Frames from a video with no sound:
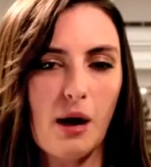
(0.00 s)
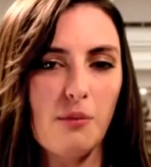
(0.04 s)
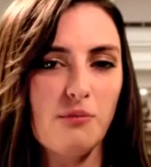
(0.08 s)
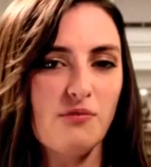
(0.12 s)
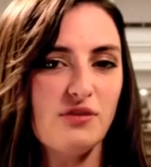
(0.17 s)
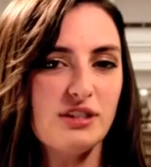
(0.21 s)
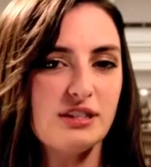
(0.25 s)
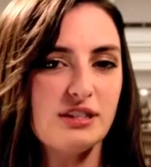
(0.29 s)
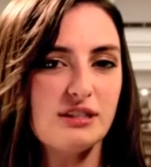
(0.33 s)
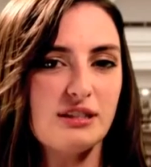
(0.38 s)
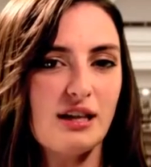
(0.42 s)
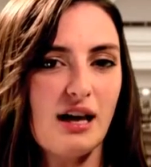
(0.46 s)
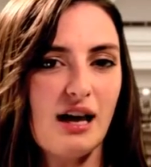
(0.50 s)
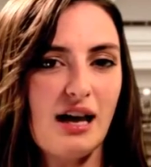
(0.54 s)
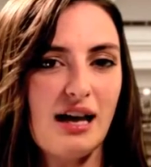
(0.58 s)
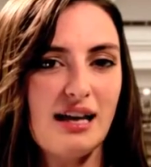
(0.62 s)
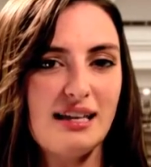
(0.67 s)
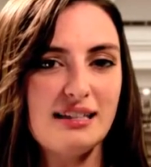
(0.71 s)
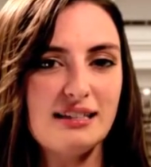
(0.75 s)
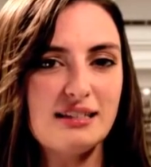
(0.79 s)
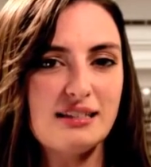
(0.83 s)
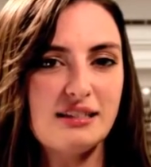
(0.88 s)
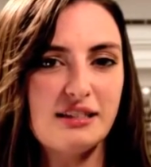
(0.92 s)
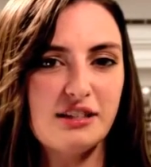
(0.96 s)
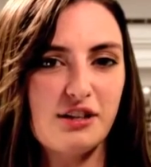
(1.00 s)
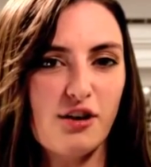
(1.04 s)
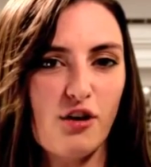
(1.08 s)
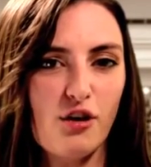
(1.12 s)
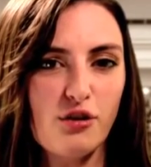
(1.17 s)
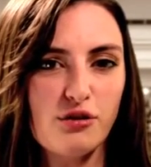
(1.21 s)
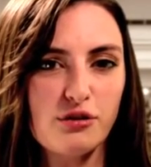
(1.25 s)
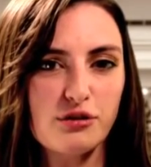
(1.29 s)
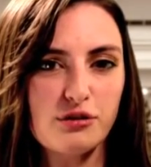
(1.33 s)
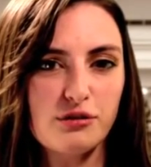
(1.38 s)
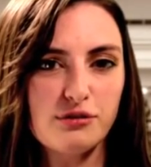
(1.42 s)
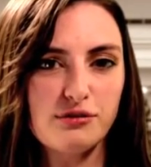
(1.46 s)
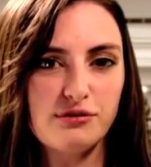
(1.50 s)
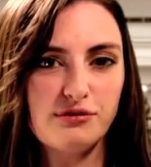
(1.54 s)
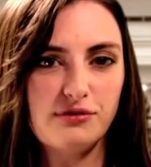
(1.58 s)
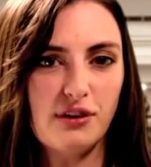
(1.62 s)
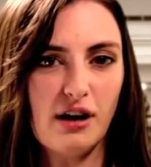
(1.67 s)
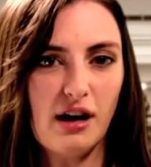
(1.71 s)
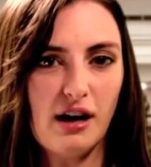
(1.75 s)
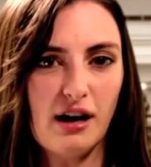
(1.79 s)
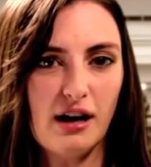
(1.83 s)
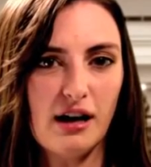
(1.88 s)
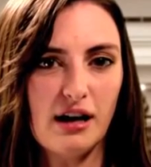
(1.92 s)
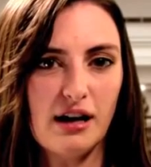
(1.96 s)
emphasized that Article
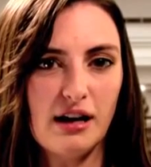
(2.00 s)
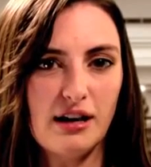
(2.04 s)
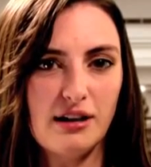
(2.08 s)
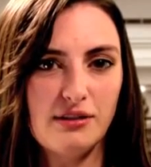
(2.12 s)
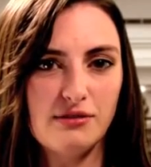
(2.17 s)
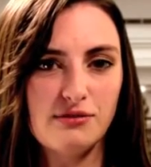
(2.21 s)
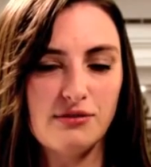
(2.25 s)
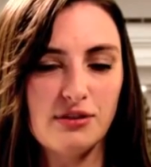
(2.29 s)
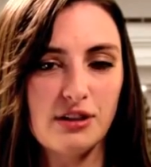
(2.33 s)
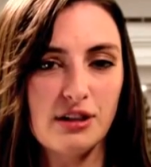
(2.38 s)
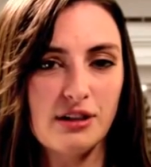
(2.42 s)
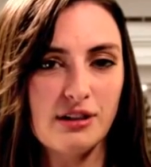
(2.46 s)
5